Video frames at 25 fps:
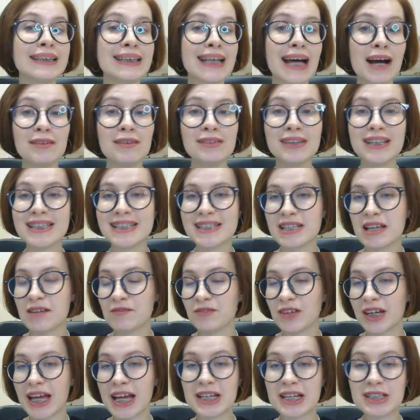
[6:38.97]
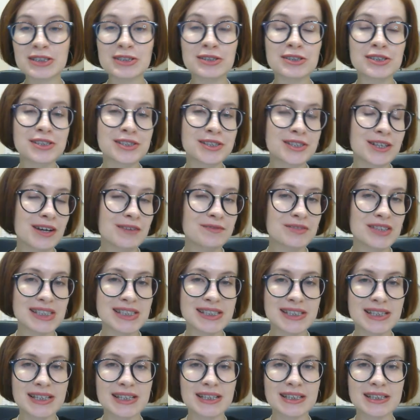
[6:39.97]
Now let's navigate to
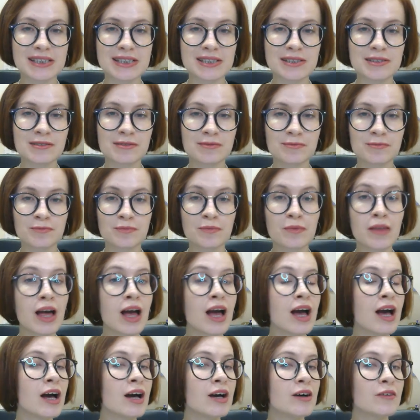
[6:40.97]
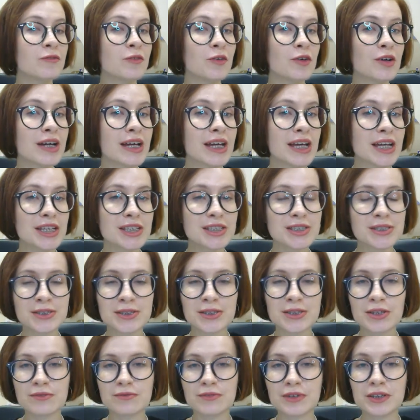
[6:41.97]
services. For each
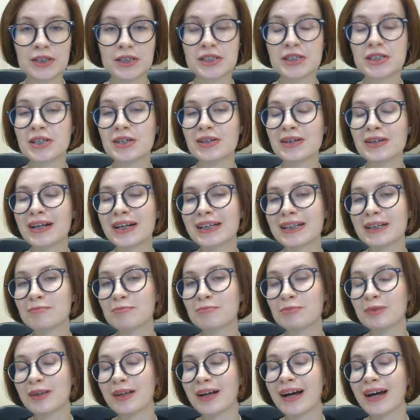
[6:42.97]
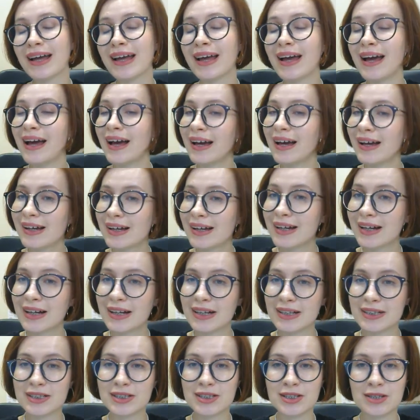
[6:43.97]
service, you can apply
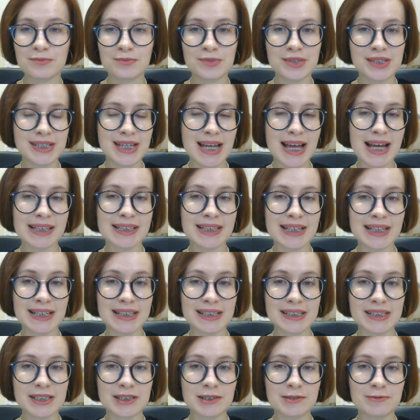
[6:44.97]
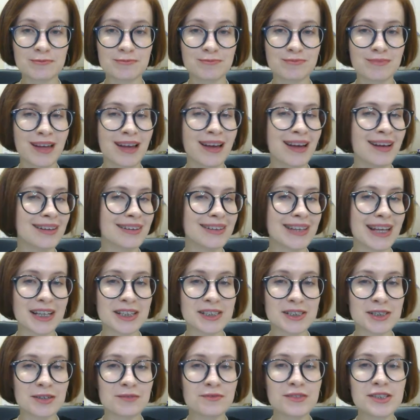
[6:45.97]
custom settings
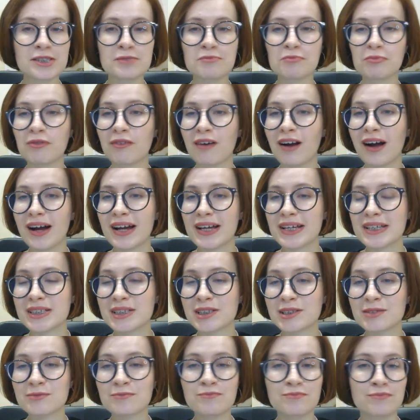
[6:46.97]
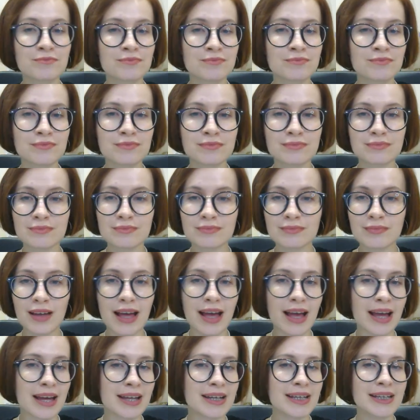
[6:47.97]
like service price,
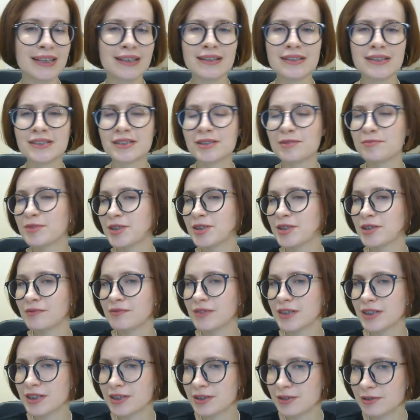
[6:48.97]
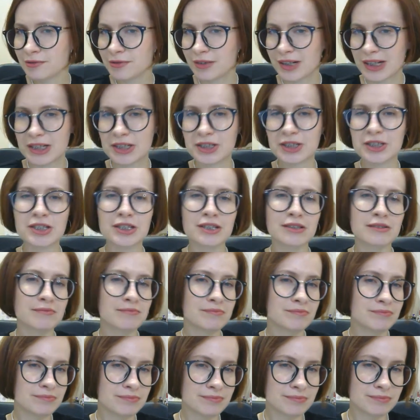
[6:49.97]
any custom service
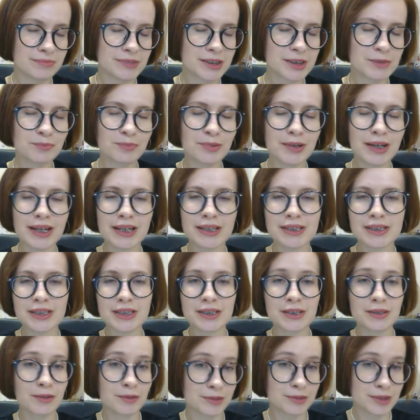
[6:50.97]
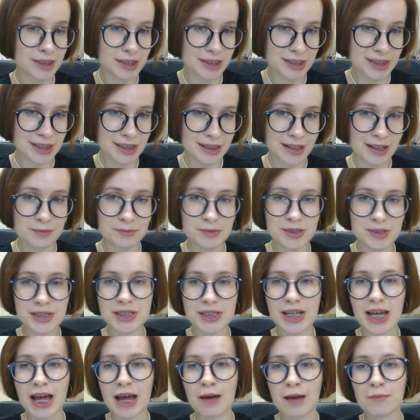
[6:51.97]
duration, depending on a time
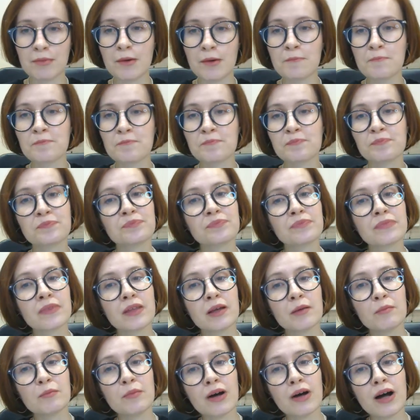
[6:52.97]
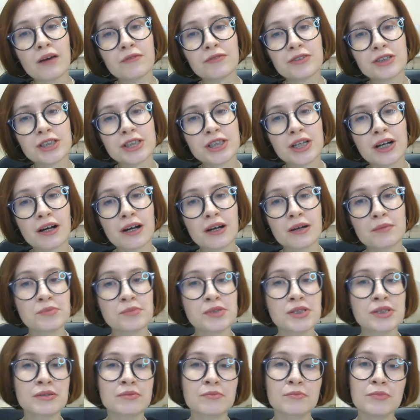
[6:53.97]
step, buffer
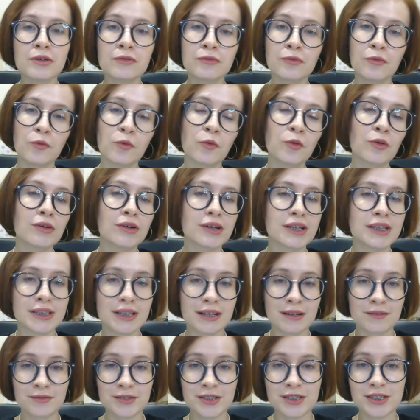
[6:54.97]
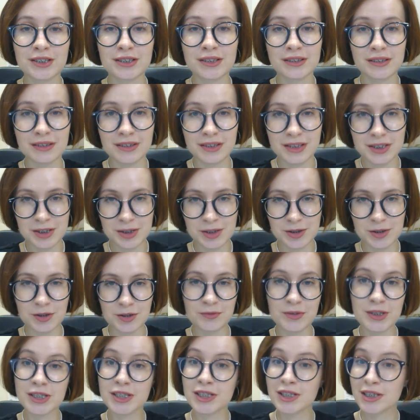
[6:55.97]
times before and after the
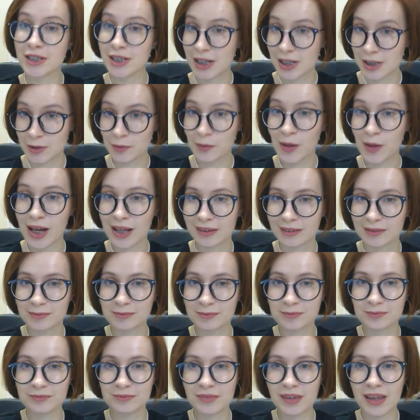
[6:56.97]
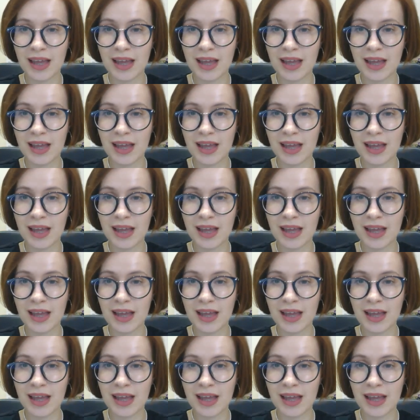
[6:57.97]
service as well.